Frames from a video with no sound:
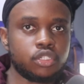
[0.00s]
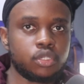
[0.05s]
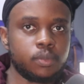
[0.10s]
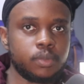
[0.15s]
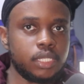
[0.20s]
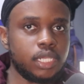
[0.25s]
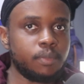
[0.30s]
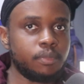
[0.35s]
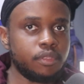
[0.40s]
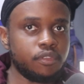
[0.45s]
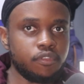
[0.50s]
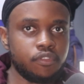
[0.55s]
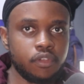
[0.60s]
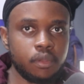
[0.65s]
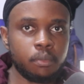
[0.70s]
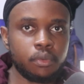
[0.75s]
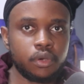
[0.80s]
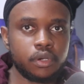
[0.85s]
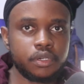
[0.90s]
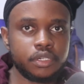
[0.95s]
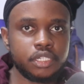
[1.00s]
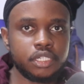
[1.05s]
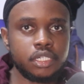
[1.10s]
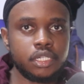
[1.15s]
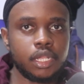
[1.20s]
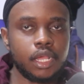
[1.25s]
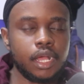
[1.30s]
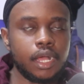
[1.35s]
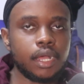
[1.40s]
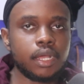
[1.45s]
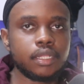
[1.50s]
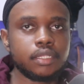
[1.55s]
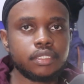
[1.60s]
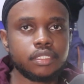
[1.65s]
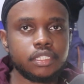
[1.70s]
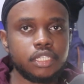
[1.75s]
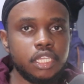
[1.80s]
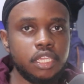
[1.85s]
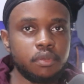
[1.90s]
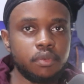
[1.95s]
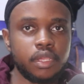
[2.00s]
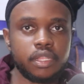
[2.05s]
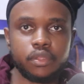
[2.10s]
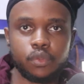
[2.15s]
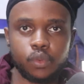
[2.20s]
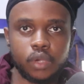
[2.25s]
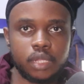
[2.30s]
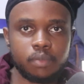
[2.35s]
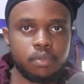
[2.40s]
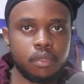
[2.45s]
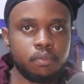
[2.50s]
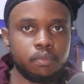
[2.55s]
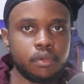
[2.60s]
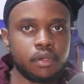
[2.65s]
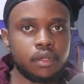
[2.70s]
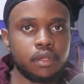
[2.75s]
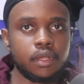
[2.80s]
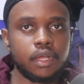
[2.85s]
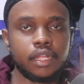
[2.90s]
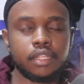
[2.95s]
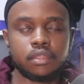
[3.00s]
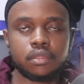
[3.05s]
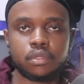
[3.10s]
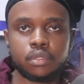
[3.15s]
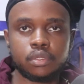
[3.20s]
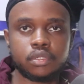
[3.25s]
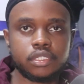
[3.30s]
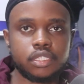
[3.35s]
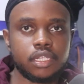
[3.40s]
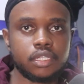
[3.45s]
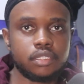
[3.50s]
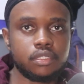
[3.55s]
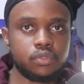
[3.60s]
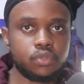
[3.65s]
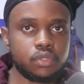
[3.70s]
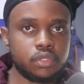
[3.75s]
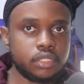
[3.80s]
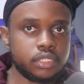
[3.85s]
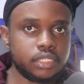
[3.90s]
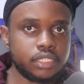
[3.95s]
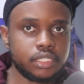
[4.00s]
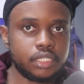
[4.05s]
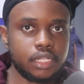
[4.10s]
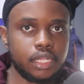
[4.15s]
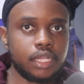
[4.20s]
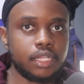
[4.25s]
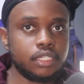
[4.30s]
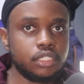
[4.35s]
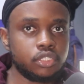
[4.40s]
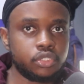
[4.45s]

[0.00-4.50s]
sometime in February and he read the white paper and thought that it was an